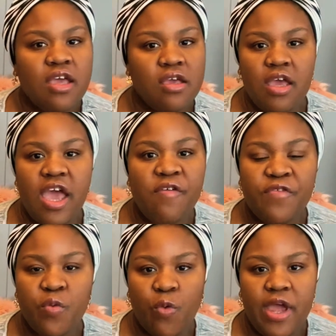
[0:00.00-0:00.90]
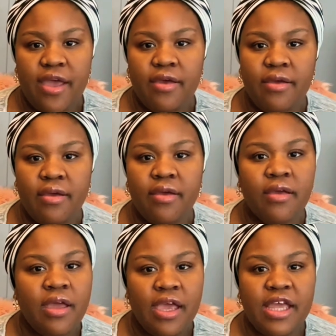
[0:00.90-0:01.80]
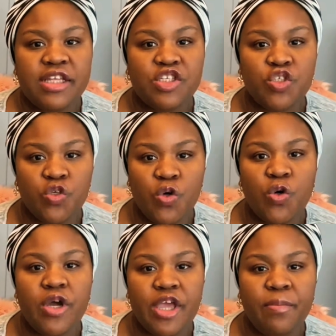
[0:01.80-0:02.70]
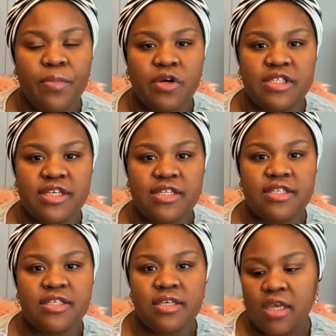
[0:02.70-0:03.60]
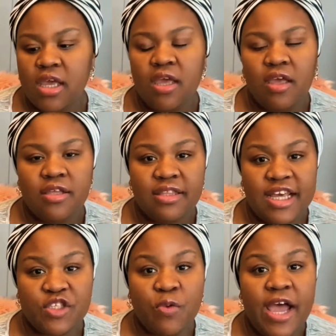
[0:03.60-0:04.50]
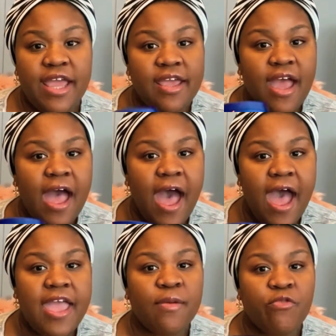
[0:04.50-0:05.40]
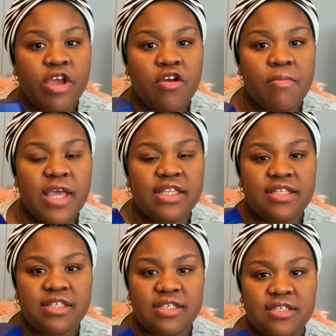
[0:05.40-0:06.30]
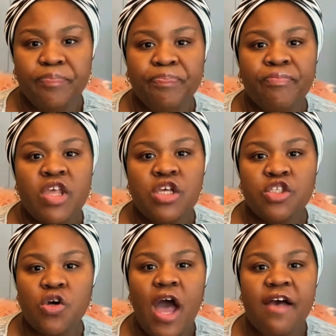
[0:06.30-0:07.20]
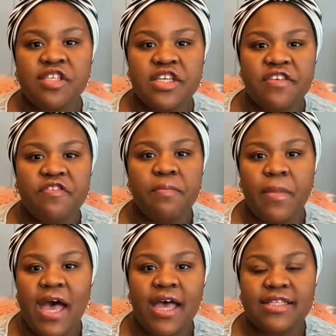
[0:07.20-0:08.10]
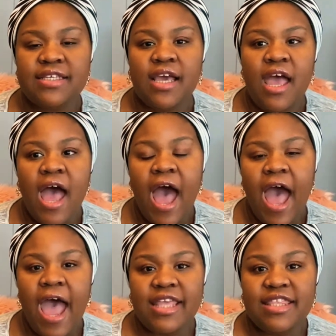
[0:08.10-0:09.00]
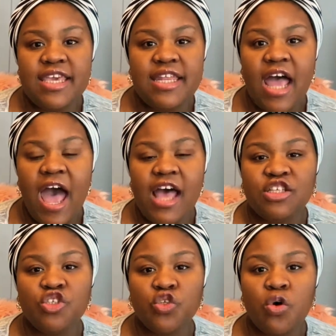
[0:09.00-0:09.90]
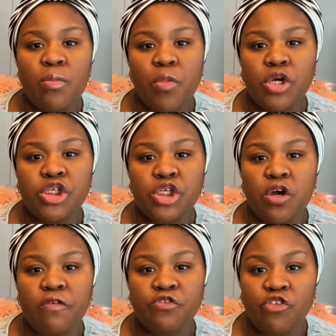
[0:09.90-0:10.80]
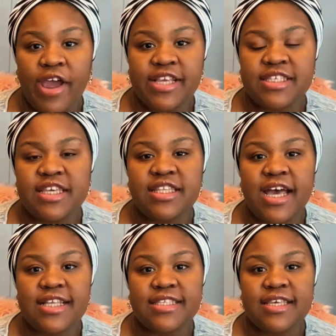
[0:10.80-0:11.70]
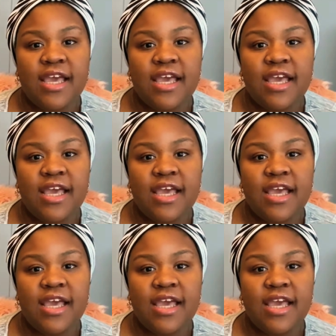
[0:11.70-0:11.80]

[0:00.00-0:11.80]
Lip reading: everywhere. It is so important. That's why I am recommending this. So after giving birth, I did have so much of dry skin that